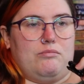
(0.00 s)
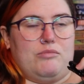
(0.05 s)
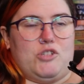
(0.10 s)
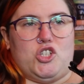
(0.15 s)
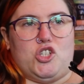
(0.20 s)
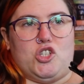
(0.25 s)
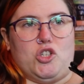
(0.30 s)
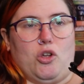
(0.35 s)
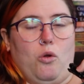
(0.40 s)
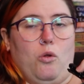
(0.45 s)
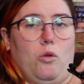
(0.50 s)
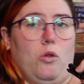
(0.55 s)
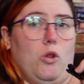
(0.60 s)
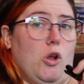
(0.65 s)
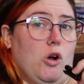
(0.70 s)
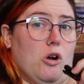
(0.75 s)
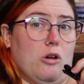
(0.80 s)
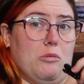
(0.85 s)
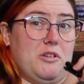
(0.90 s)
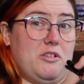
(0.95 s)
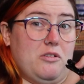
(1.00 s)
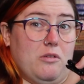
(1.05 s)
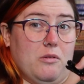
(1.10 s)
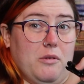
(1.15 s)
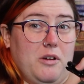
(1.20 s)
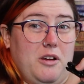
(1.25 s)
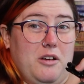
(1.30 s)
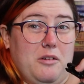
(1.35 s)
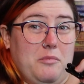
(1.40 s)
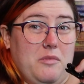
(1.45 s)
soul
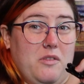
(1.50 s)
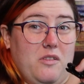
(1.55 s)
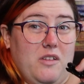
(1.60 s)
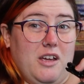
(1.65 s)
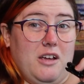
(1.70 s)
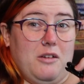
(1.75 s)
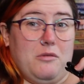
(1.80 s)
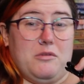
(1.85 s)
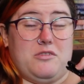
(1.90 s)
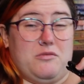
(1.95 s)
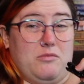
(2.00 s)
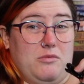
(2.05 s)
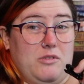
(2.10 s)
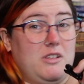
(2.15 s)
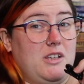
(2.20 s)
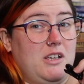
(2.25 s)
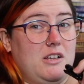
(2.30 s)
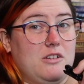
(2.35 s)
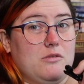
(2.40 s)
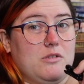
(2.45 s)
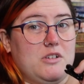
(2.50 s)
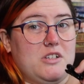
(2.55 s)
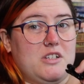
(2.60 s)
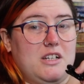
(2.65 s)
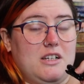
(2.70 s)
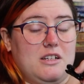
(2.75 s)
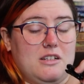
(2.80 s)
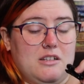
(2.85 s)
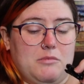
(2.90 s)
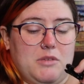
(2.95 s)
arbitorium thing was really
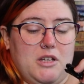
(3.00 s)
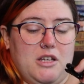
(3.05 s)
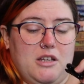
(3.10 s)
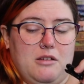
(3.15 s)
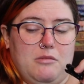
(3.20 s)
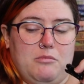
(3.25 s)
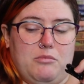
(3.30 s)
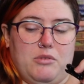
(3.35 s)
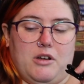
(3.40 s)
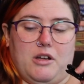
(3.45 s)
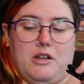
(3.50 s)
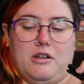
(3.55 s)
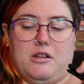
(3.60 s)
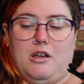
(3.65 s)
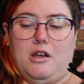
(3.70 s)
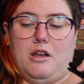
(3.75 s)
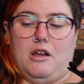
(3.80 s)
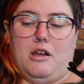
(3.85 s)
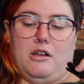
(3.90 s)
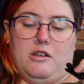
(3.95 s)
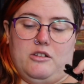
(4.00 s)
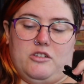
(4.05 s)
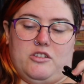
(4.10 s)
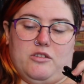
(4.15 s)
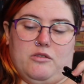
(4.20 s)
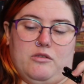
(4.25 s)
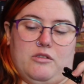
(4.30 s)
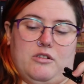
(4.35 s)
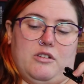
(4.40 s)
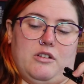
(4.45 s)
interesting to me, but
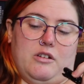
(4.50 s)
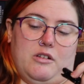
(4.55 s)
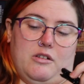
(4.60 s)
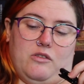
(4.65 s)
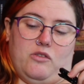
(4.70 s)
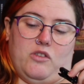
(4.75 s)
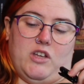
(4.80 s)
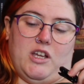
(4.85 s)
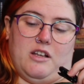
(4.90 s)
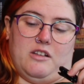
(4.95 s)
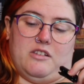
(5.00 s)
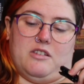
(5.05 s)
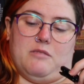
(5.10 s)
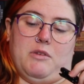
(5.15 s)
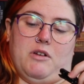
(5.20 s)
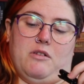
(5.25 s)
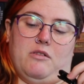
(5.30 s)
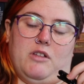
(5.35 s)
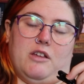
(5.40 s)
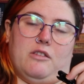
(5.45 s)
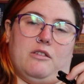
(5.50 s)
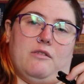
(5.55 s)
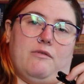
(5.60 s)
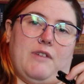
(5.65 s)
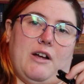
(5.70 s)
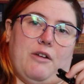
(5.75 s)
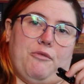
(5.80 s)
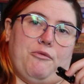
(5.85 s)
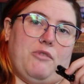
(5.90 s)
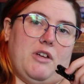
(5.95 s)
certain things about like the
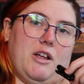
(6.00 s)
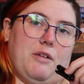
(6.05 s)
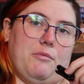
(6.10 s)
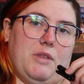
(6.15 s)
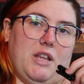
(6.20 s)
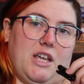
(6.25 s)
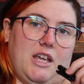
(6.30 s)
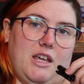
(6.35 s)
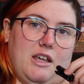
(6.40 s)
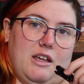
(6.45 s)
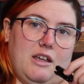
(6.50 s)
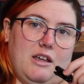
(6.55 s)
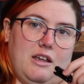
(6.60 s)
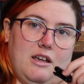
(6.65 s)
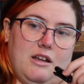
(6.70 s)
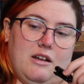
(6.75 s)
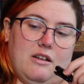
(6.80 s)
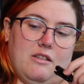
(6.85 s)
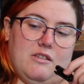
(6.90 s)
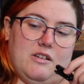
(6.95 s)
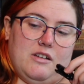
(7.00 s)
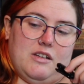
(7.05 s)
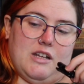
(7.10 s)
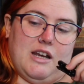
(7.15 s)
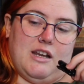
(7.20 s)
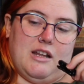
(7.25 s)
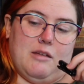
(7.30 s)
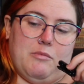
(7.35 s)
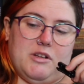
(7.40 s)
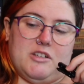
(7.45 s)
found family and the
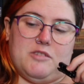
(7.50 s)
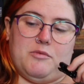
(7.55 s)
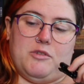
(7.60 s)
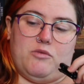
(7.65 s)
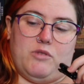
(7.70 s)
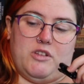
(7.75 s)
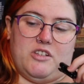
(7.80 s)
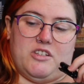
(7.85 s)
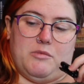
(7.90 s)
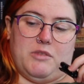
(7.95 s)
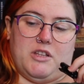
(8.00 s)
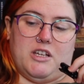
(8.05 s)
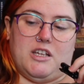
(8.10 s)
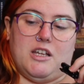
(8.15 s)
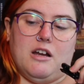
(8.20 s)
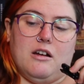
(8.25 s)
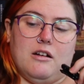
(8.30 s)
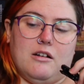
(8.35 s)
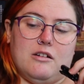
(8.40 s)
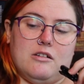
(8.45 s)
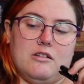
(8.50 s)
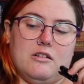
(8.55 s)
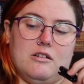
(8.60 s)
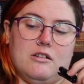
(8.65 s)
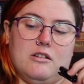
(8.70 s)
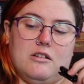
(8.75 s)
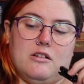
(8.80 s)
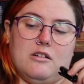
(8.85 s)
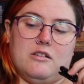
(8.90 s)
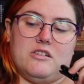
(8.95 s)
dynamics between some of the
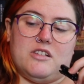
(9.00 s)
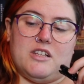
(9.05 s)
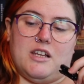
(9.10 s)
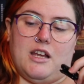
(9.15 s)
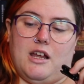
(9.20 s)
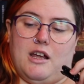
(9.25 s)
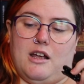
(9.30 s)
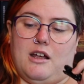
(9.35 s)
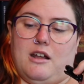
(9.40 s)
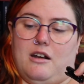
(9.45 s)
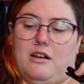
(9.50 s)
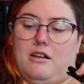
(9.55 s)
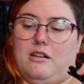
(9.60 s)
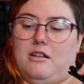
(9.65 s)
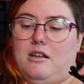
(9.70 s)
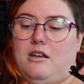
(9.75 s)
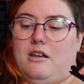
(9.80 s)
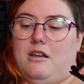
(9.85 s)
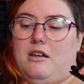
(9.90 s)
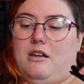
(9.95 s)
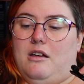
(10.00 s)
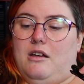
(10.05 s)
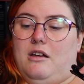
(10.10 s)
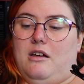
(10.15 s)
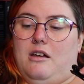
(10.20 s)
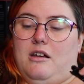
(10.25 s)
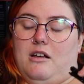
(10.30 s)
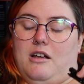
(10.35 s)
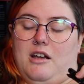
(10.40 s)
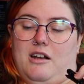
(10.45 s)
characters and
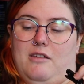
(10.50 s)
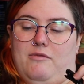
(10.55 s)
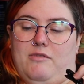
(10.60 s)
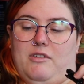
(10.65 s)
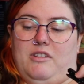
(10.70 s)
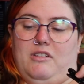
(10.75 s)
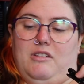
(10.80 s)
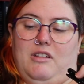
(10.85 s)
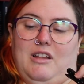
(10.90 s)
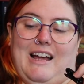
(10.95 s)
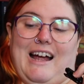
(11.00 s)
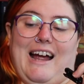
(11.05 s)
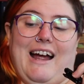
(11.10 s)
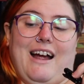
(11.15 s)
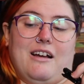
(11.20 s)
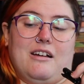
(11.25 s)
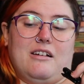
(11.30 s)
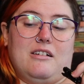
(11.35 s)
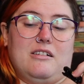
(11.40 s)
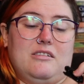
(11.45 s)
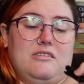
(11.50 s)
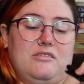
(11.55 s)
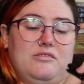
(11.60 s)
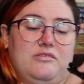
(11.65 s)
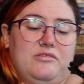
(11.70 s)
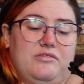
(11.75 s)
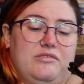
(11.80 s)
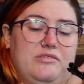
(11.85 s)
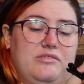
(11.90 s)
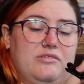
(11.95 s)
kind of a lack
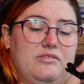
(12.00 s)
of